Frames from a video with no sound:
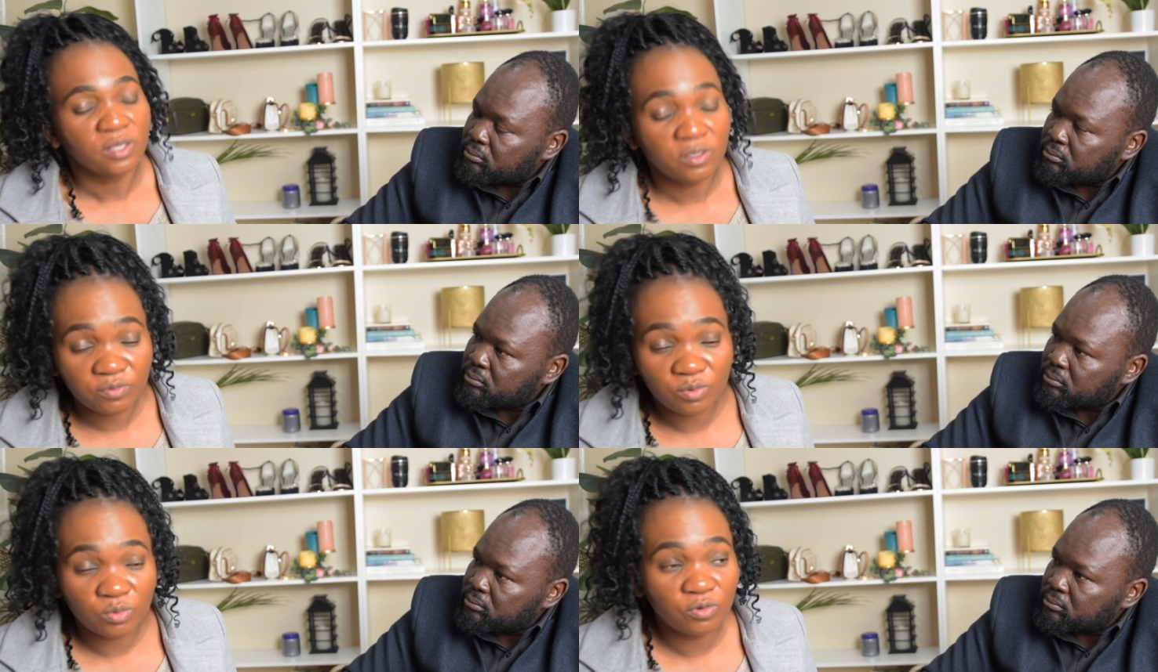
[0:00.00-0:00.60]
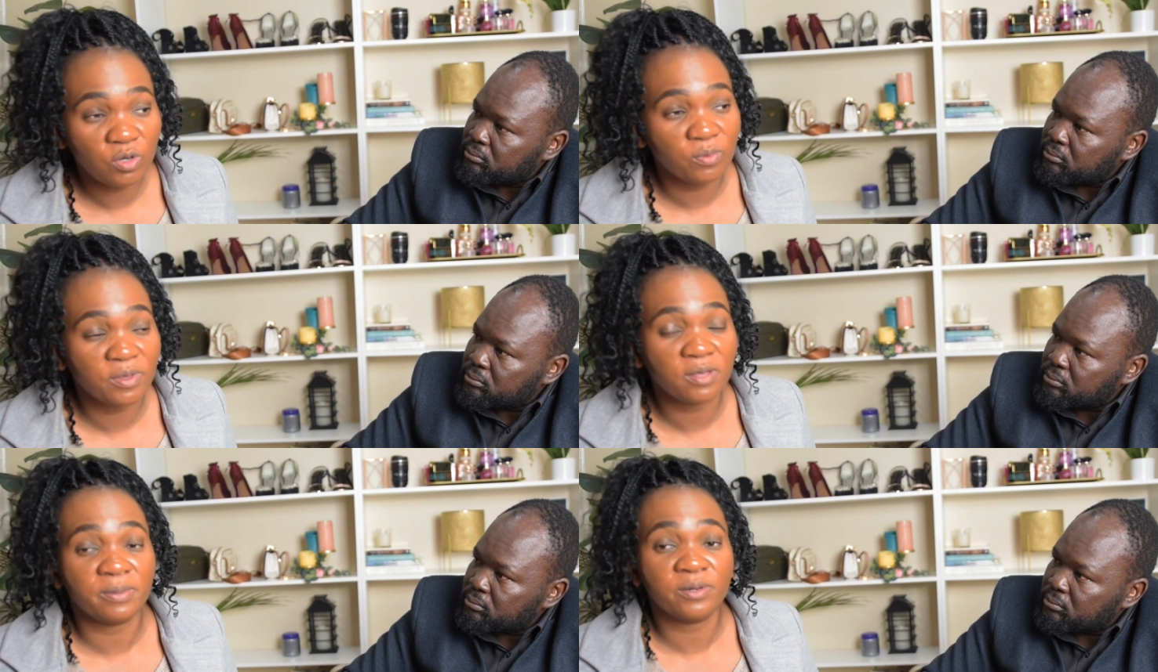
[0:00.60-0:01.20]
Speaker 1: If you follow
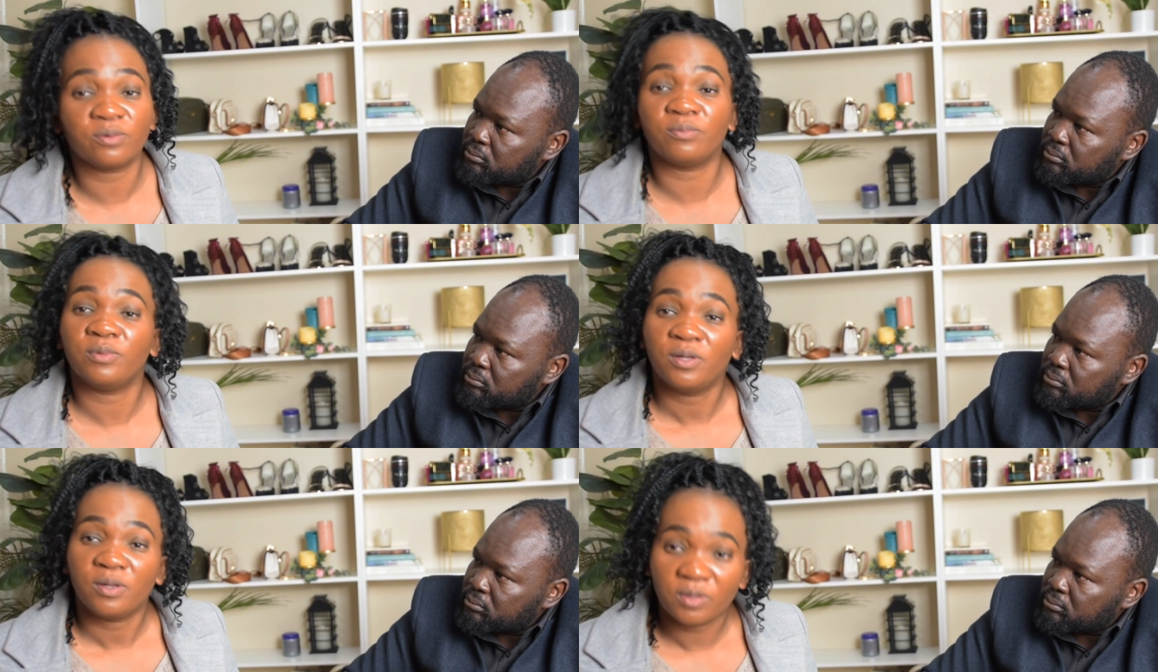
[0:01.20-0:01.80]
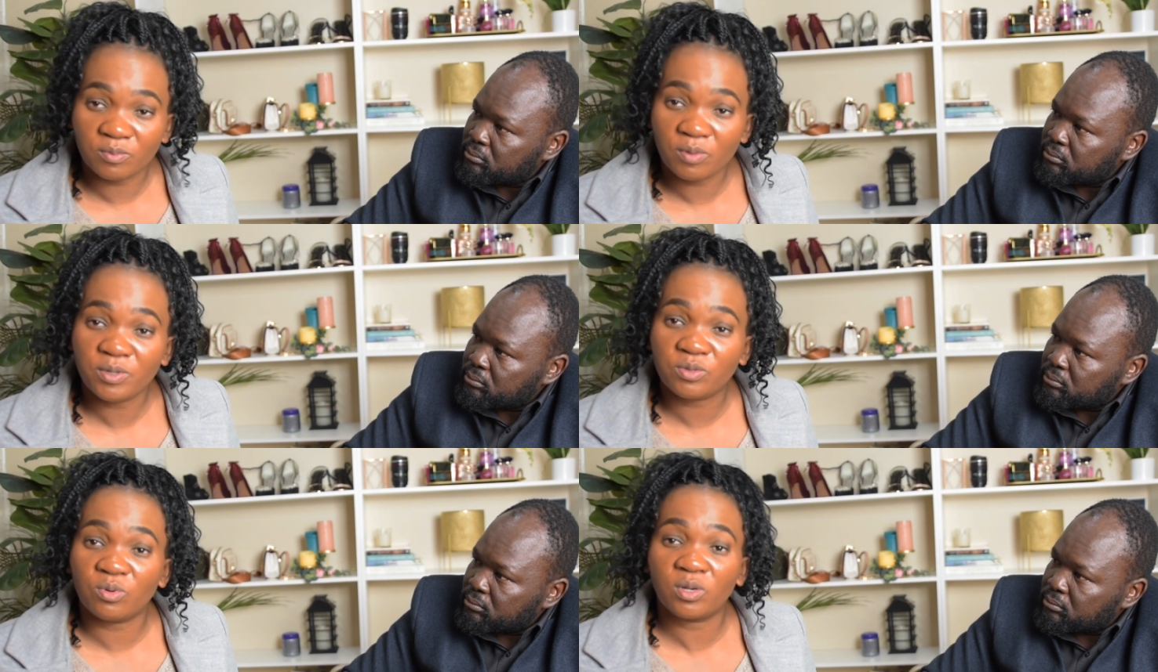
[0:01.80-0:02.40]
him in the bedroom the
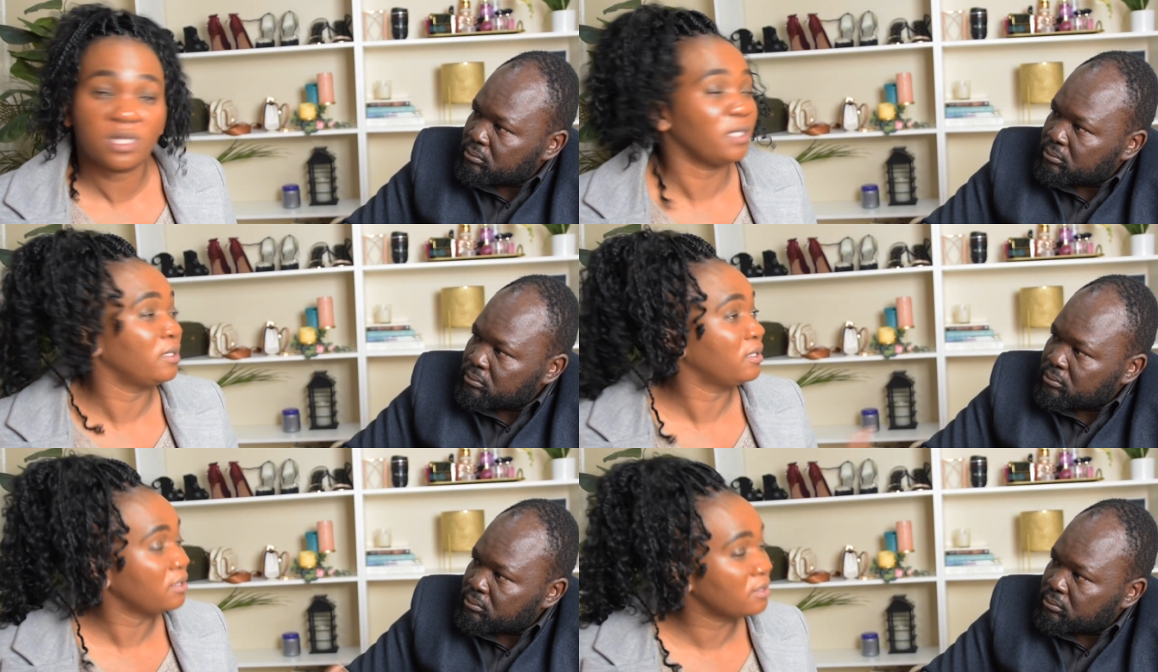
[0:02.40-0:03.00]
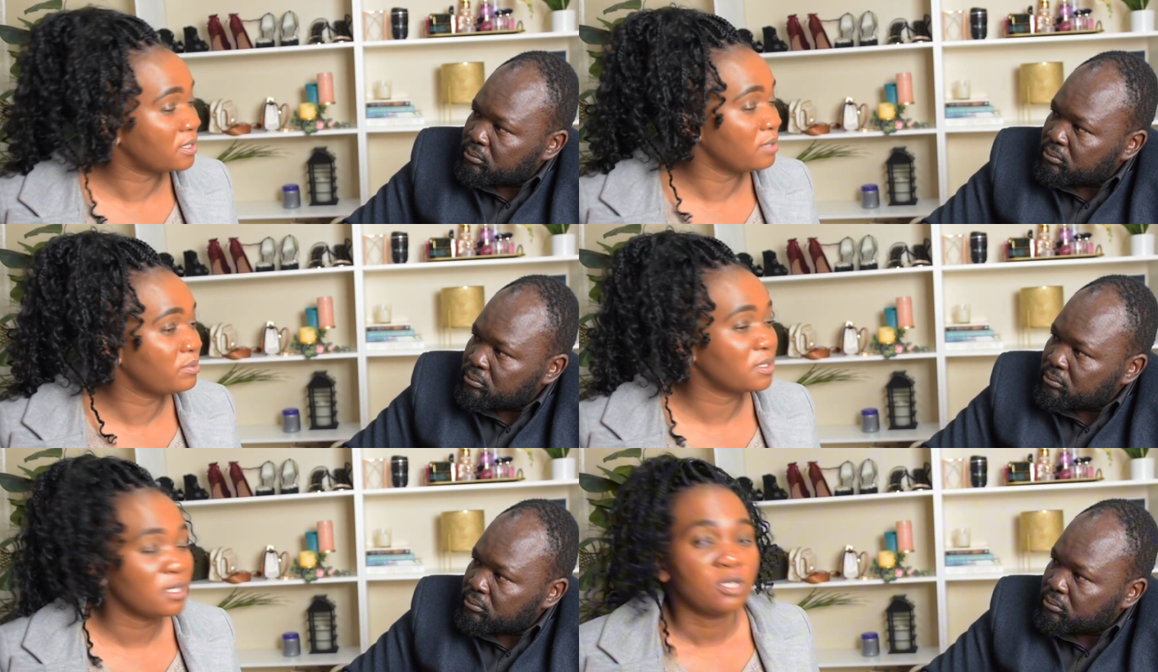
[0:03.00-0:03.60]
moment you walk in he
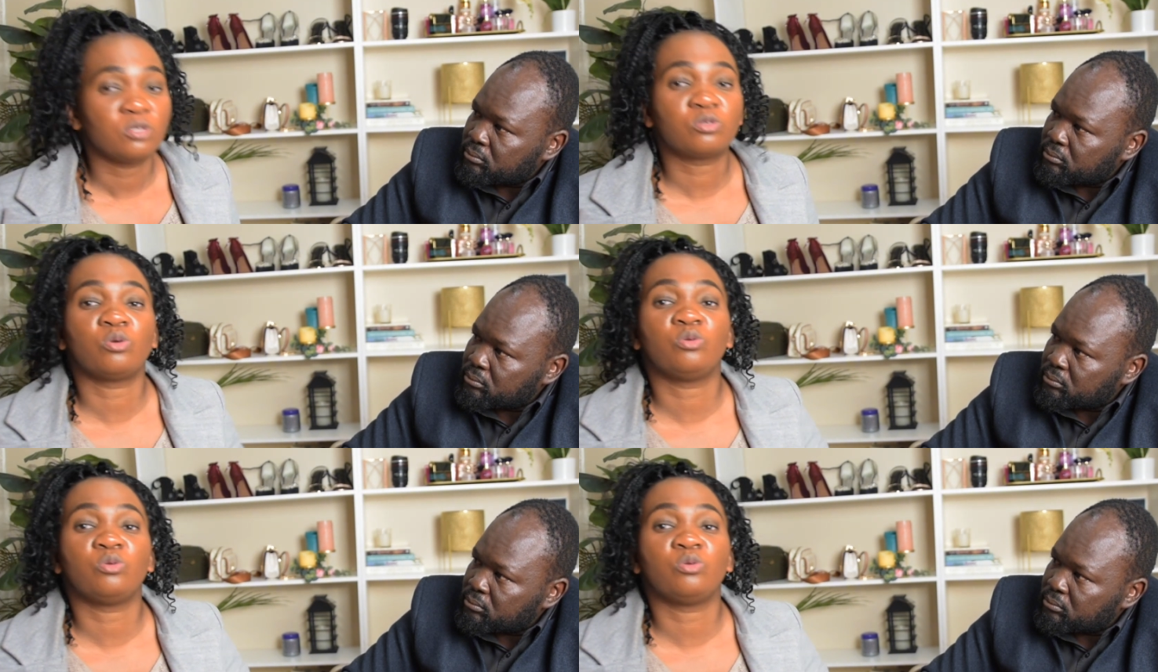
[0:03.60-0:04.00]
sleeps so